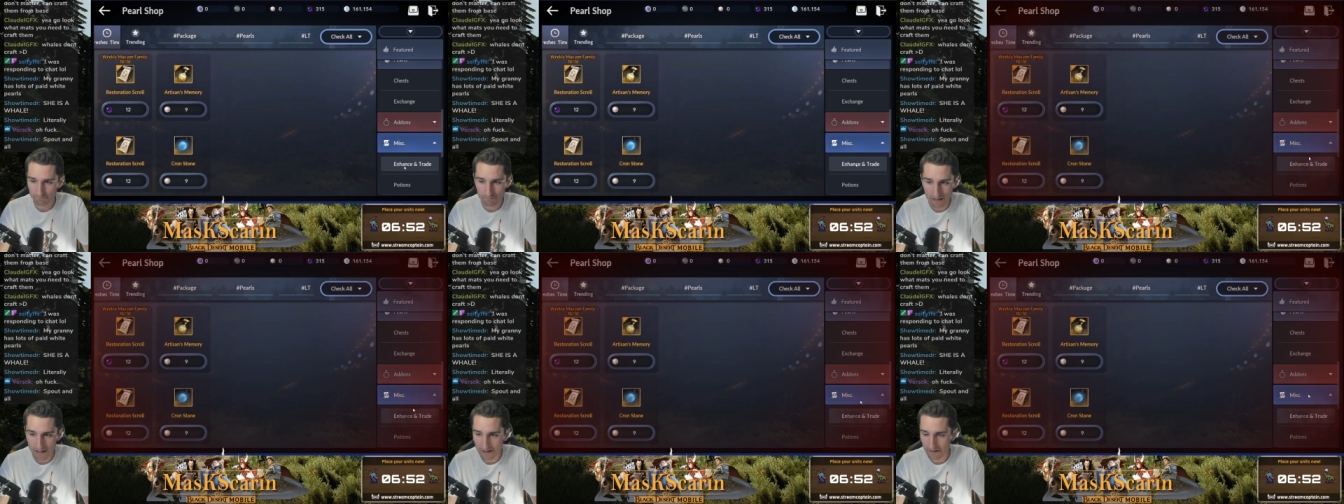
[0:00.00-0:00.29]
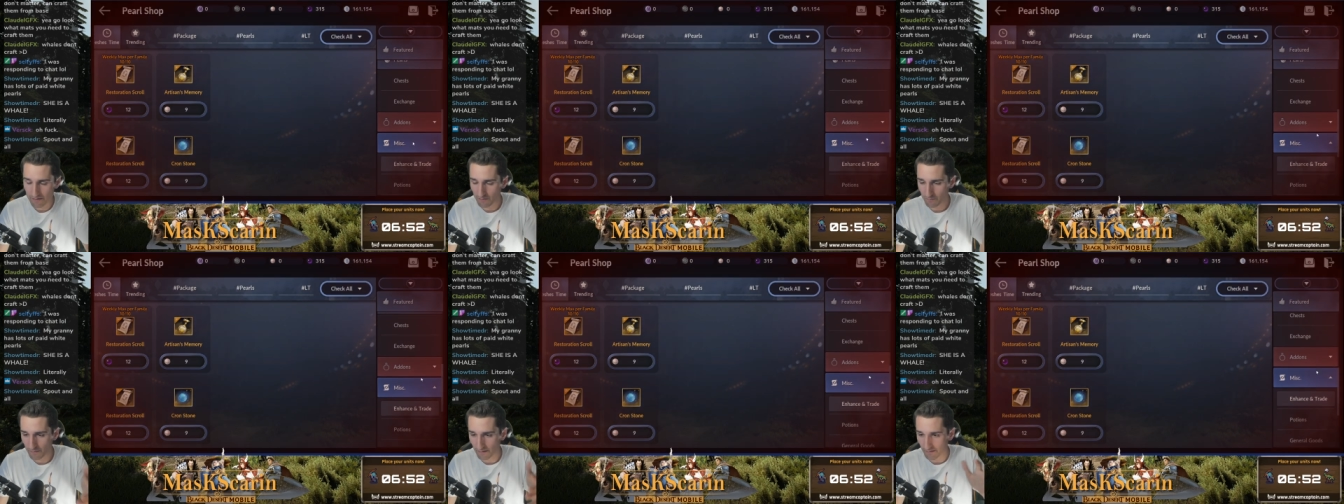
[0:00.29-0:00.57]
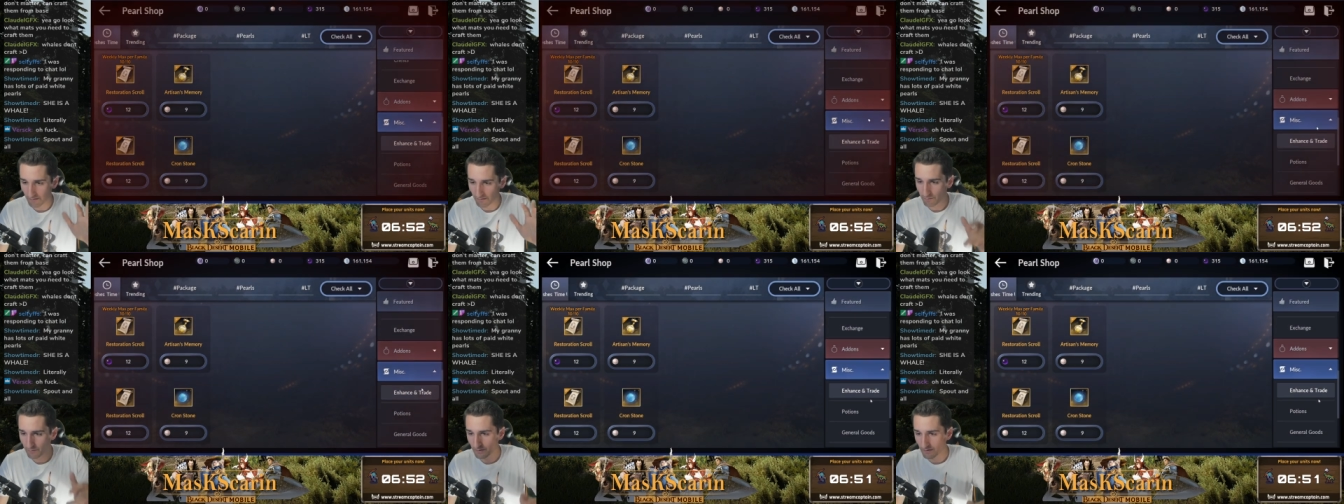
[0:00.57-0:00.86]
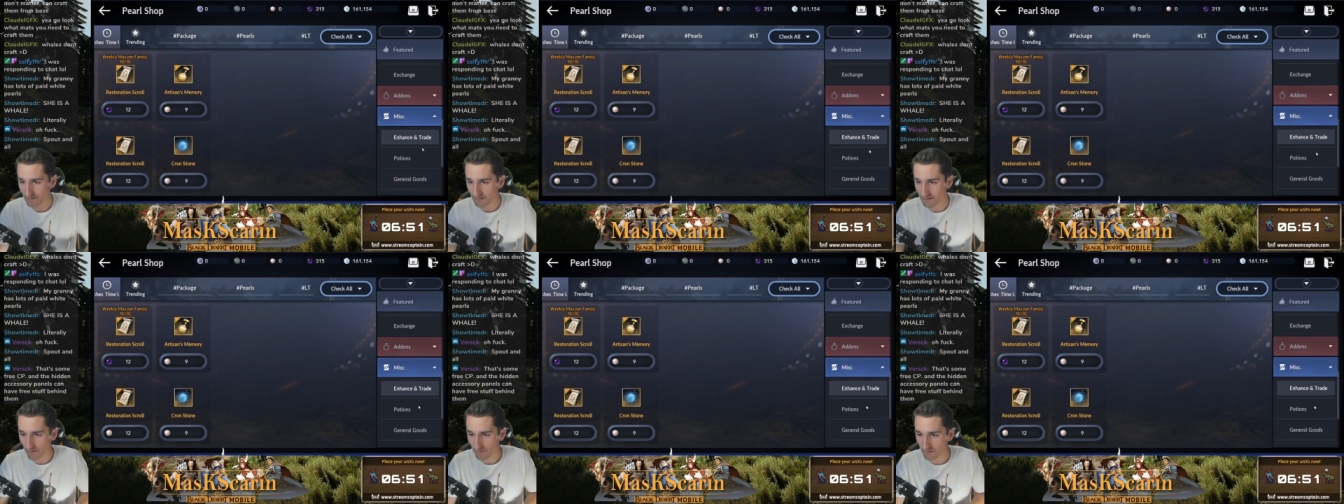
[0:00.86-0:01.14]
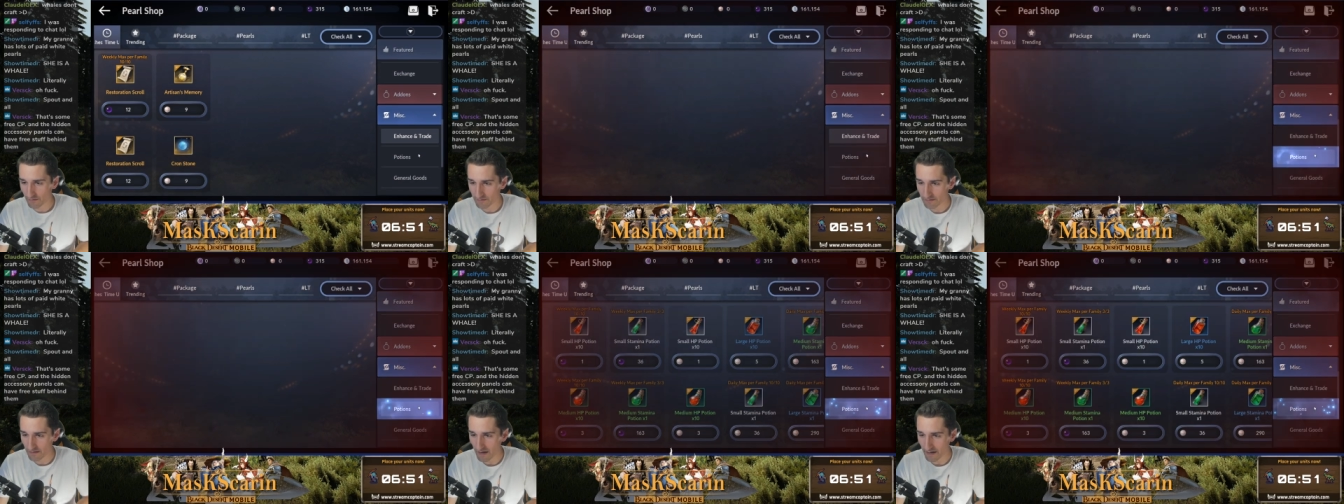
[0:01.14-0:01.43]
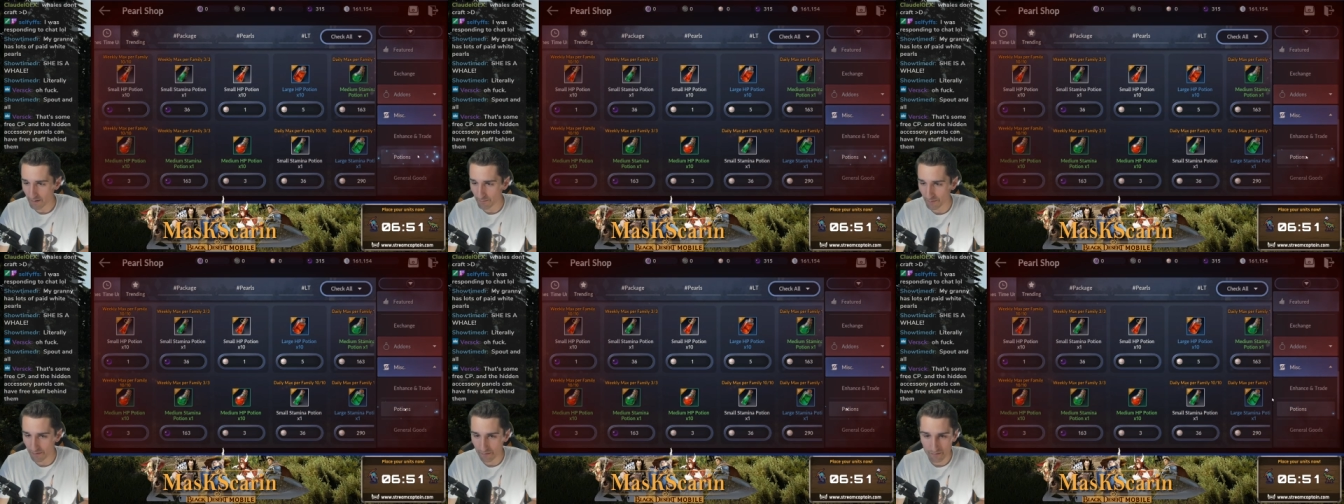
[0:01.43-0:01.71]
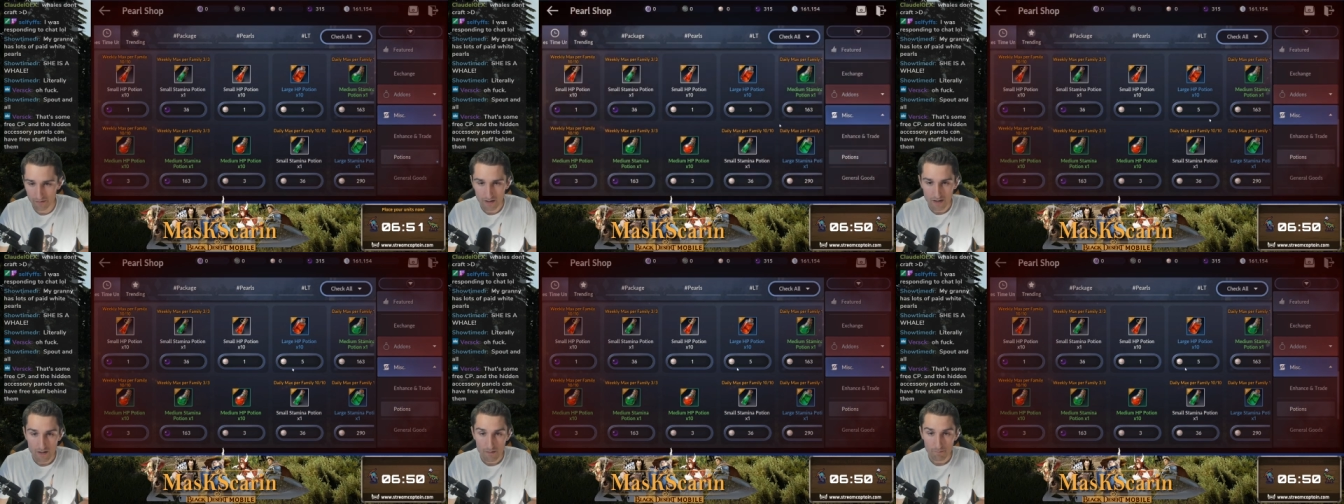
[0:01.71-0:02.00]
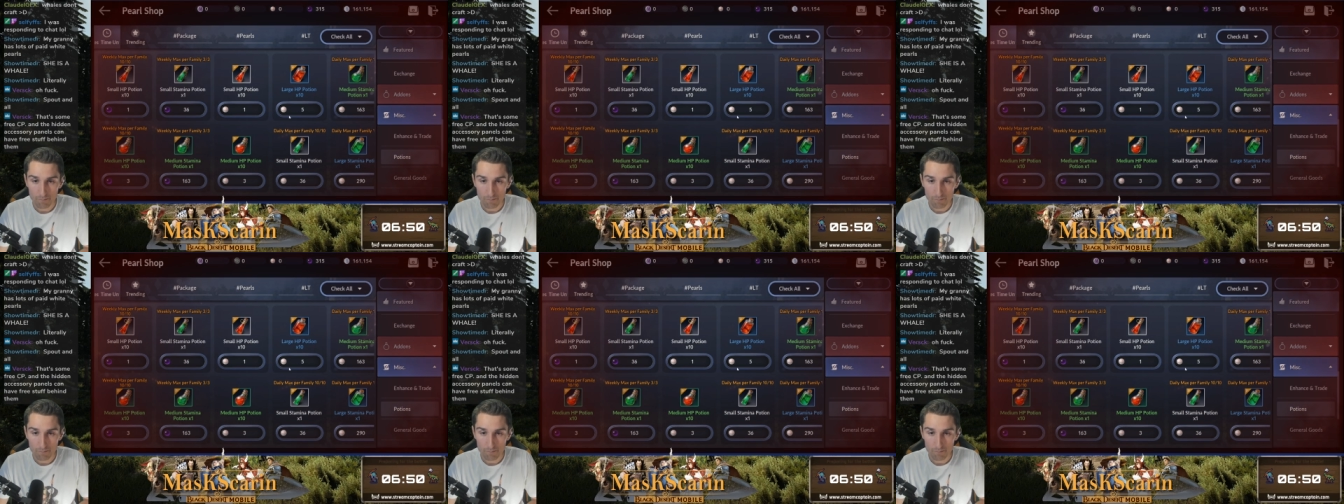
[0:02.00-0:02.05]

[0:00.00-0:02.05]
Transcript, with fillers: Buy them. There's really nothing to talk about.